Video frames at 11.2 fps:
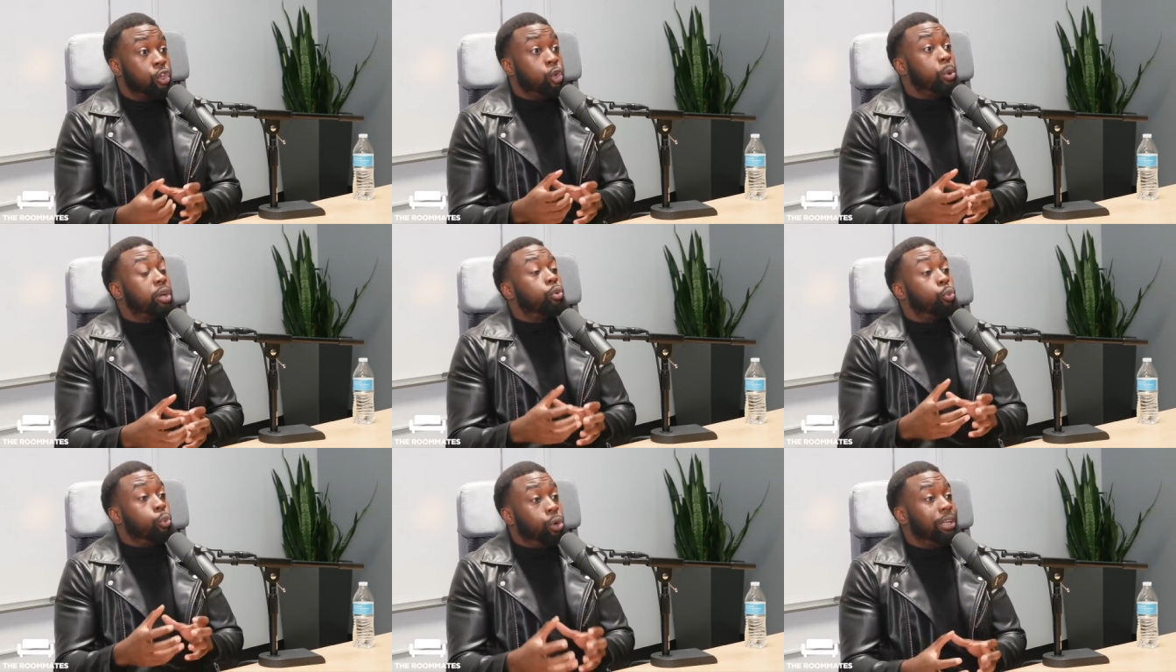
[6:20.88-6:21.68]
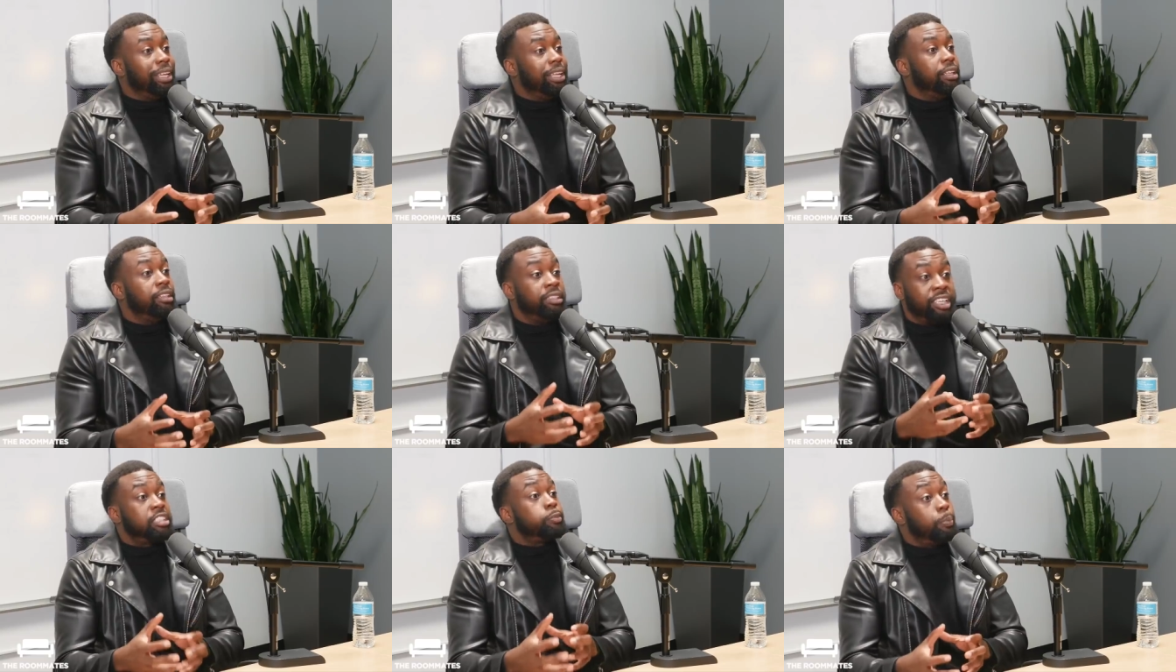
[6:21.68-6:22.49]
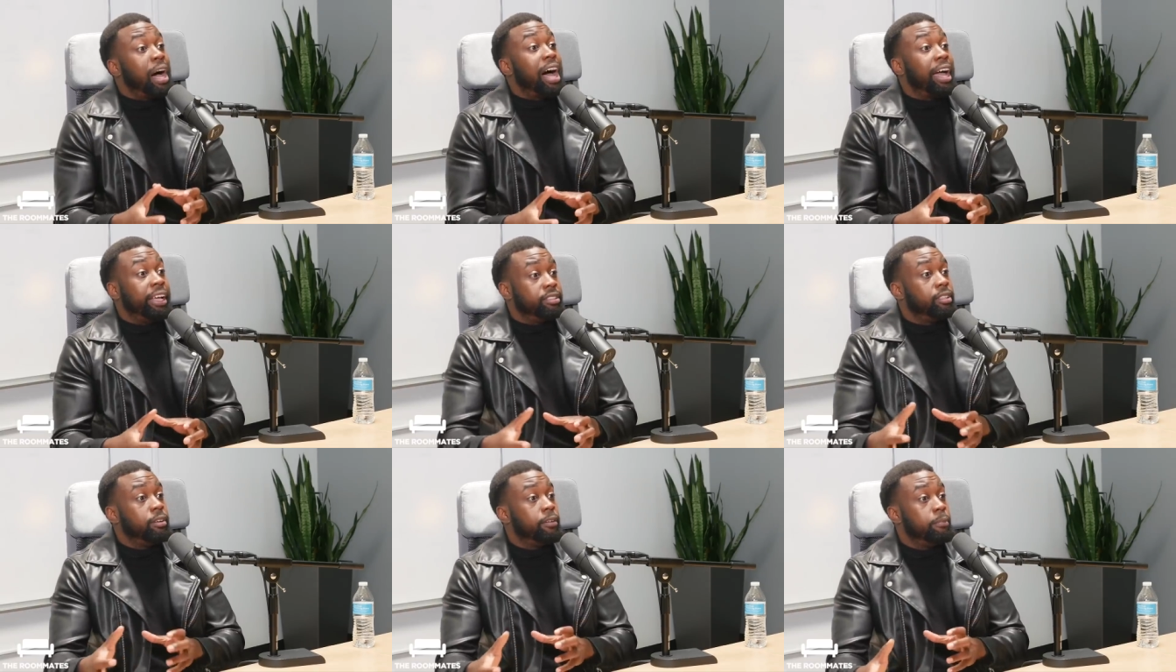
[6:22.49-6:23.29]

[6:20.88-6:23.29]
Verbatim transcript: you would really despise